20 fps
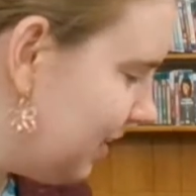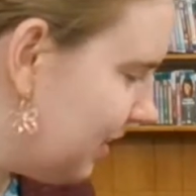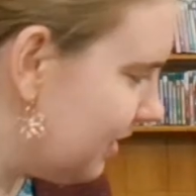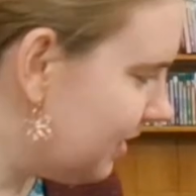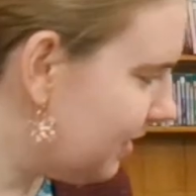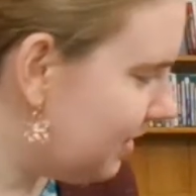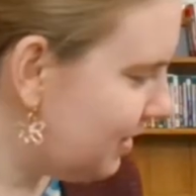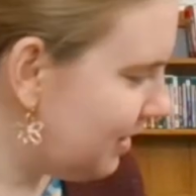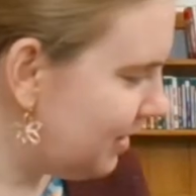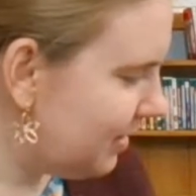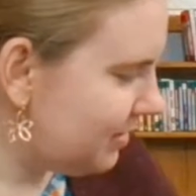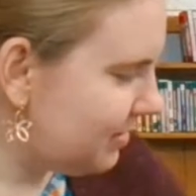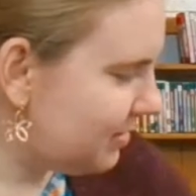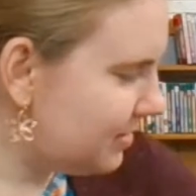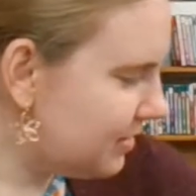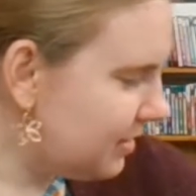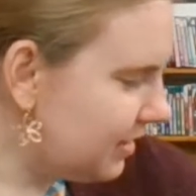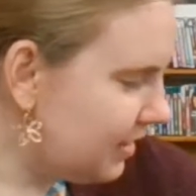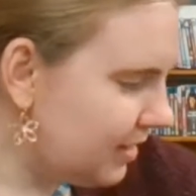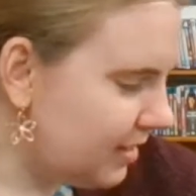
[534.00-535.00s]
Let's
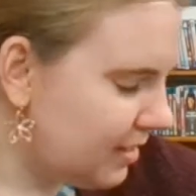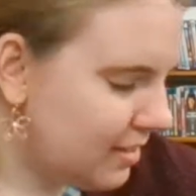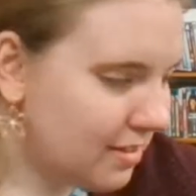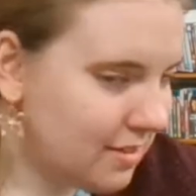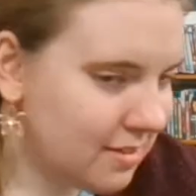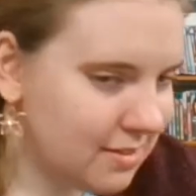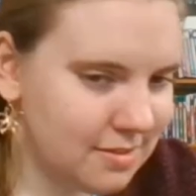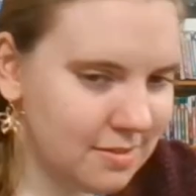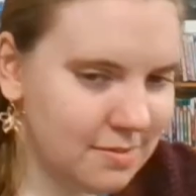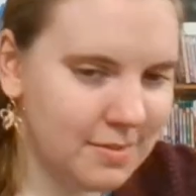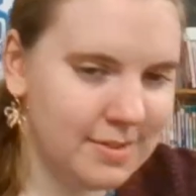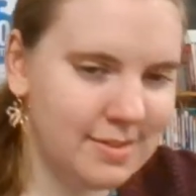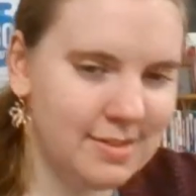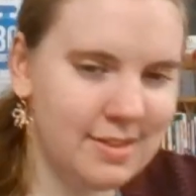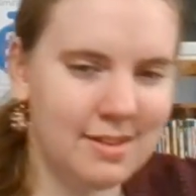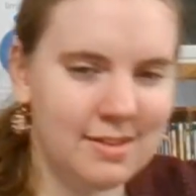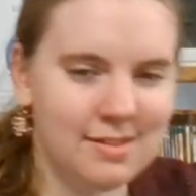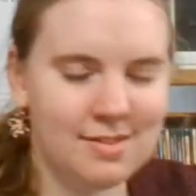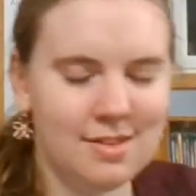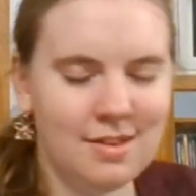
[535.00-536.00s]
see. Should we
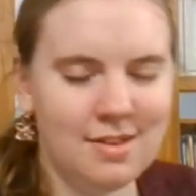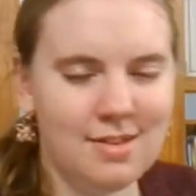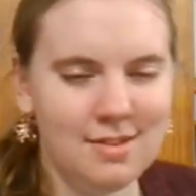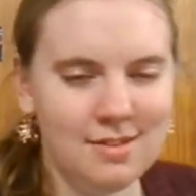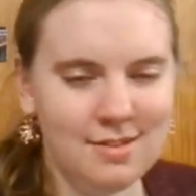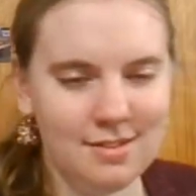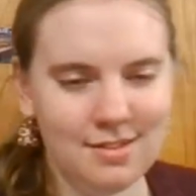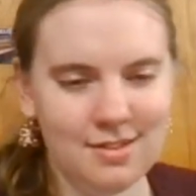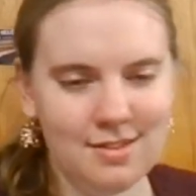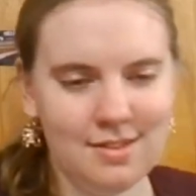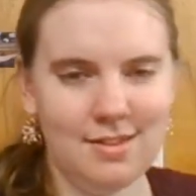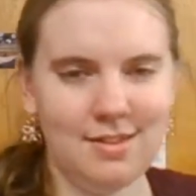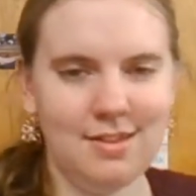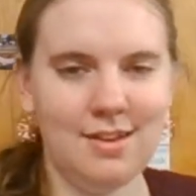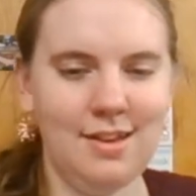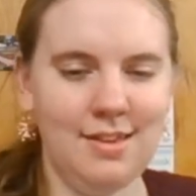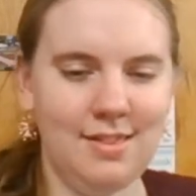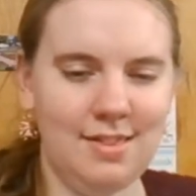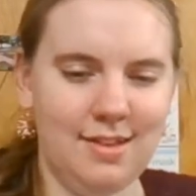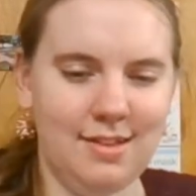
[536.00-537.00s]
sing a song?
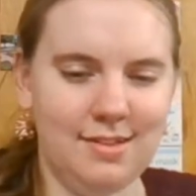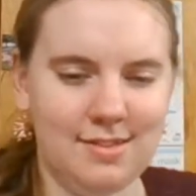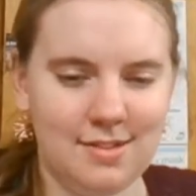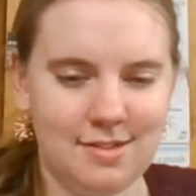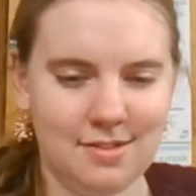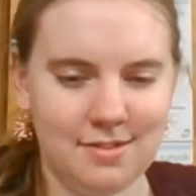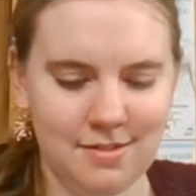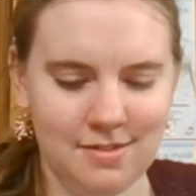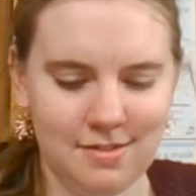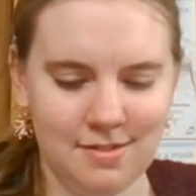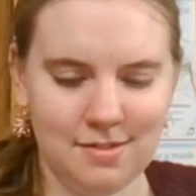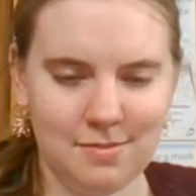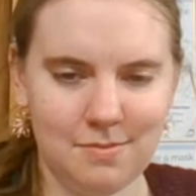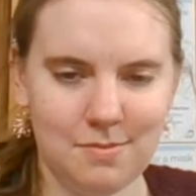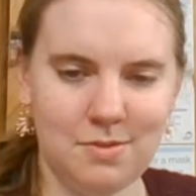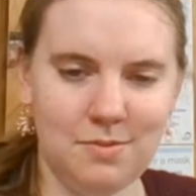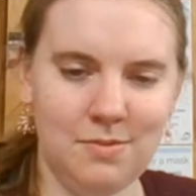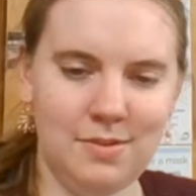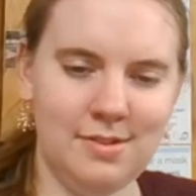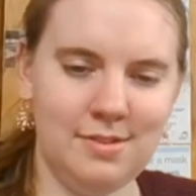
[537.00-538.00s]
I think so.
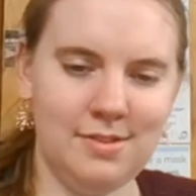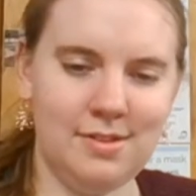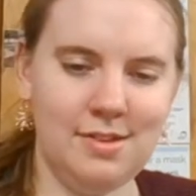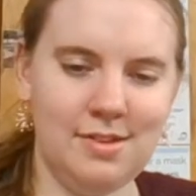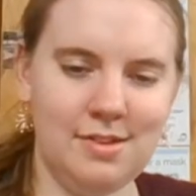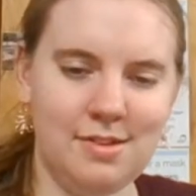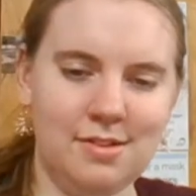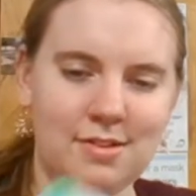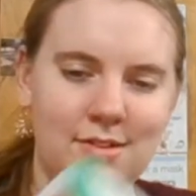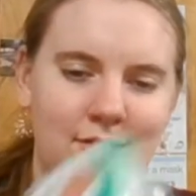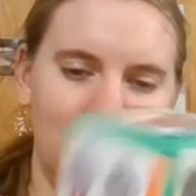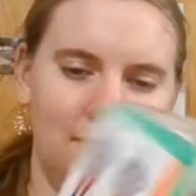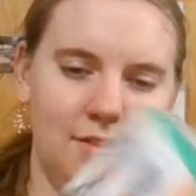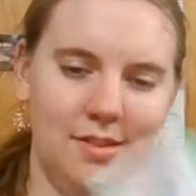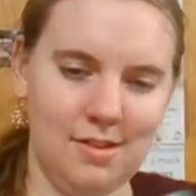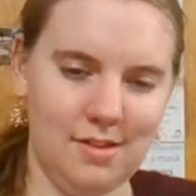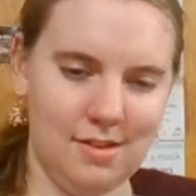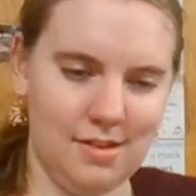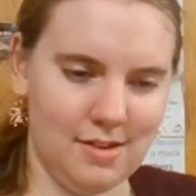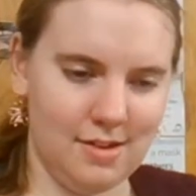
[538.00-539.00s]
But which song
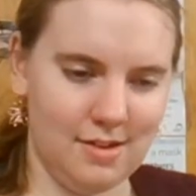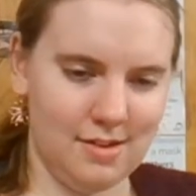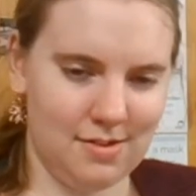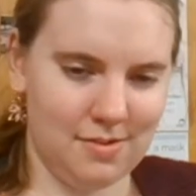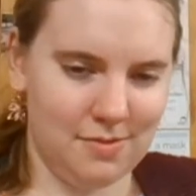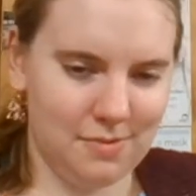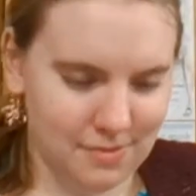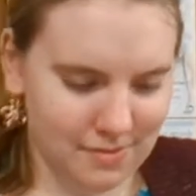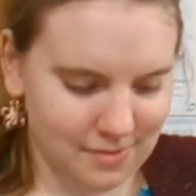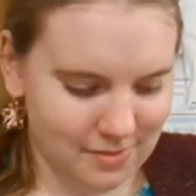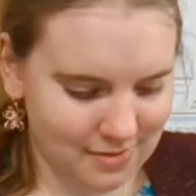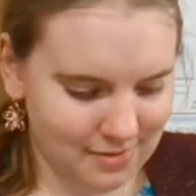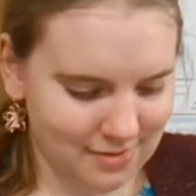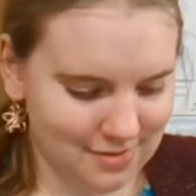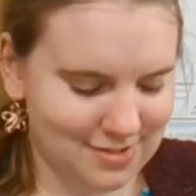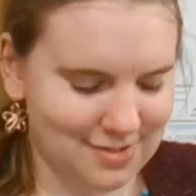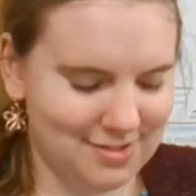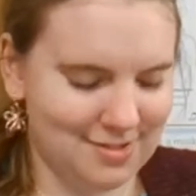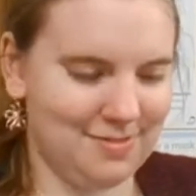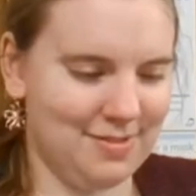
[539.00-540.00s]

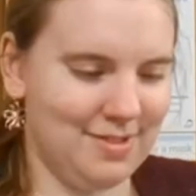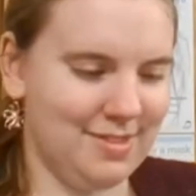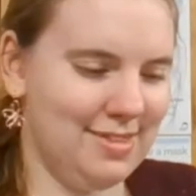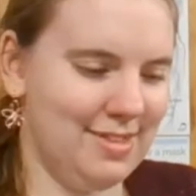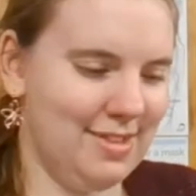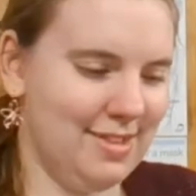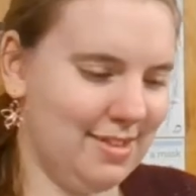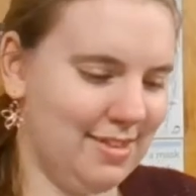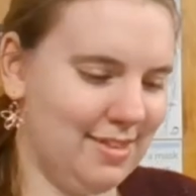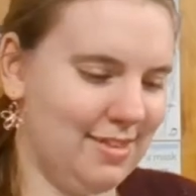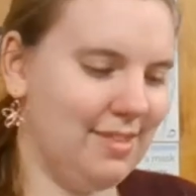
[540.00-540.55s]
should we sing?